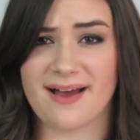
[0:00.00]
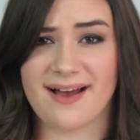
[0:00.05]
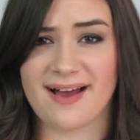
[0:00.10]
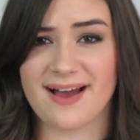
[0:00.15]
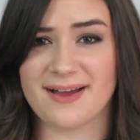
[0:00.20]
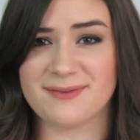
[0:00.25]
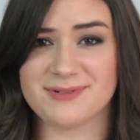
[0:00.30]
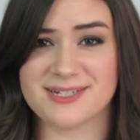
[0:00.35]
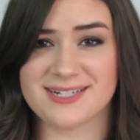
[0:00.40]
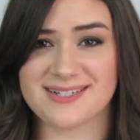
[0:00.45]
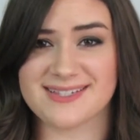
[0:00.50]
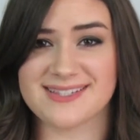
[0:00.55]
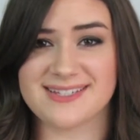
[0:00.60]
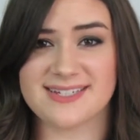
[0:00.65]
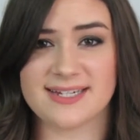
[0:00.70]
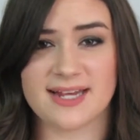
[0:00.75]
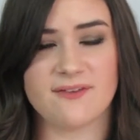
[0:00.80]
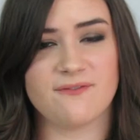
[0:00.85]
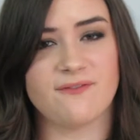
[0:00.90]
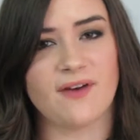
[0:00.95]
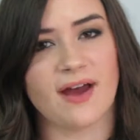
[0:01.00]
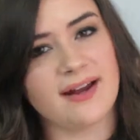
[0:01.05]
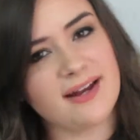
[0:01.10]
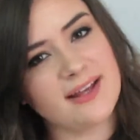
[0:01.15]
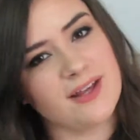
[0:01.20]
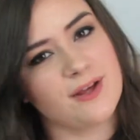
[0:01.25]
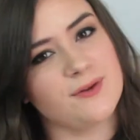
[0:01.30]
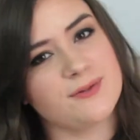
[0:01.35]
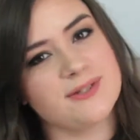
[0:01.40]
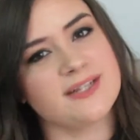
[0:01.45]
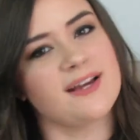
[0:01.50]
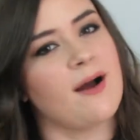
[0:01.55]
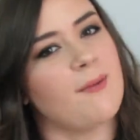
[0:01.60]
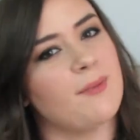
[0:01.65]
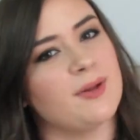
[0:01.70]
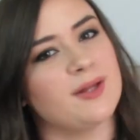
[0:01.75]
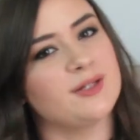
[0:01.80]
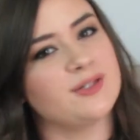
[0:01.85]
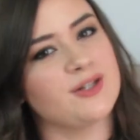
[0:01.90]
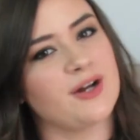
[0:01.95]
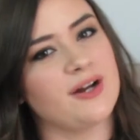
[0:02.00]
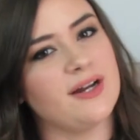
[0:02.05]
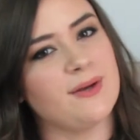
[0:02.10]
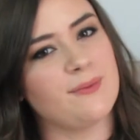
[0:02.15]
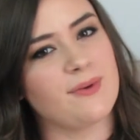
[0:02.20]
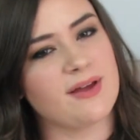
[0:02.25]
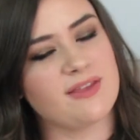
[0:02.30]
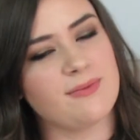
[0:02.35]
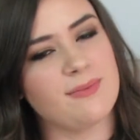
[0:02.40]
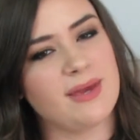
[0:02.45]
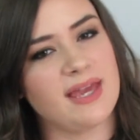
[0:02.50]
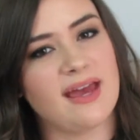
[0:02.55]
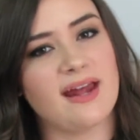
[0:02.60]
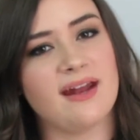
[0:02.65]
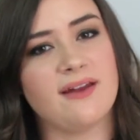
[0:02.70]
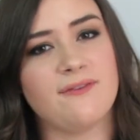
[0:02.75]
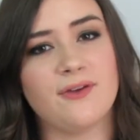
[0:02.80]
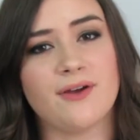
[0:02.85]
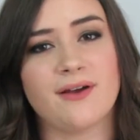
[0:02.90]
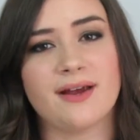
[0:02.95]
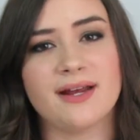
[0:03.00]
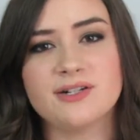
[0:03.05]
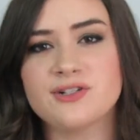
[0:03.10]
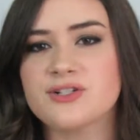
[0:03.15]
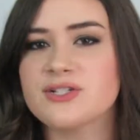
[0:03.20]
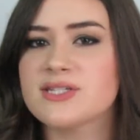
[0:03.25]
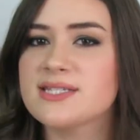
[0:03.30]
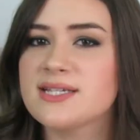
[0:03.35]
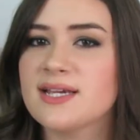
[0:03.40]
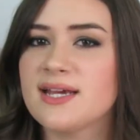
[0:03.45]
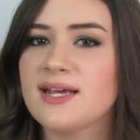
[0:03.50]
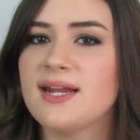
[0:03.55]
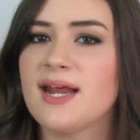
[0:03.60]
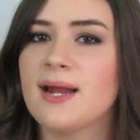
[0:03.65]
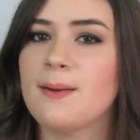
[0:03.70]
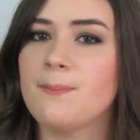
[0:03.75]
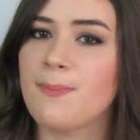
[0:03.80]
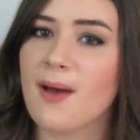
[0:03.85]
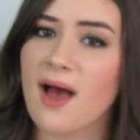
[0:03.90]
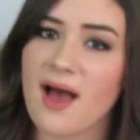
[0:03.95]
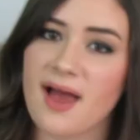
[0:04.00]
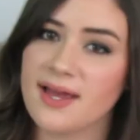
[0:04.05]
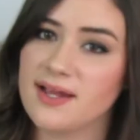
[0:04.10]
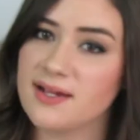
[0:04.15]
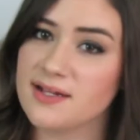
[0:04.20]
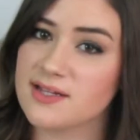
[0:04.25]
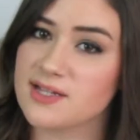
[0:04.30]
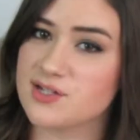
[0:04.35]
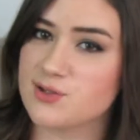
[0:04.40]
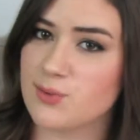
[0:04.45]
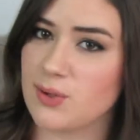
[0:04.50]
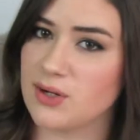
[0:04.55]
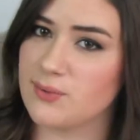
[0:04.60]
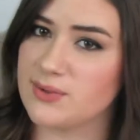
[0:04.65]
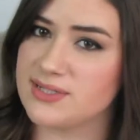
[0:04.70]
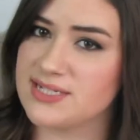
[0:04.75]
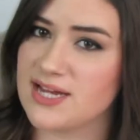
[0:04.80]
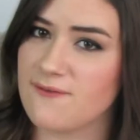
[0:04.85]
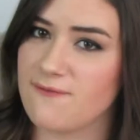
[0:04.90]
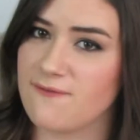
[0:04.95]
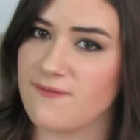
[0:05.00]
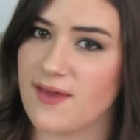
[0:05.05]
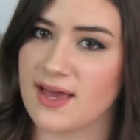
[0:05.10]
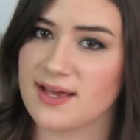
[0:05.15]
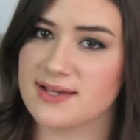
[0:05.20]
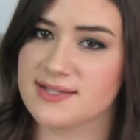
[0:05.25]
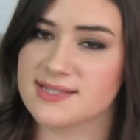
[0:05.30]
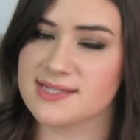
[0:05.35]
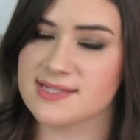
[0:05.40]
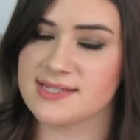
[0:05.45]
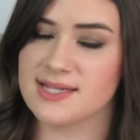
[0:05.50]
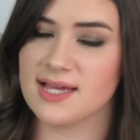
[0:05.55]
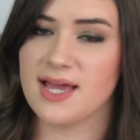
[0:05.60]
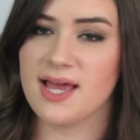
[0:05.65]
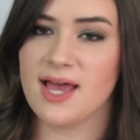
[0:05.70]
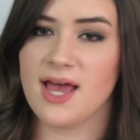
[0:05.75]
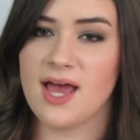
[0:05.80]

I'm just inviting you to come on the journey with me, and if you're interested in buying the 21-day fix,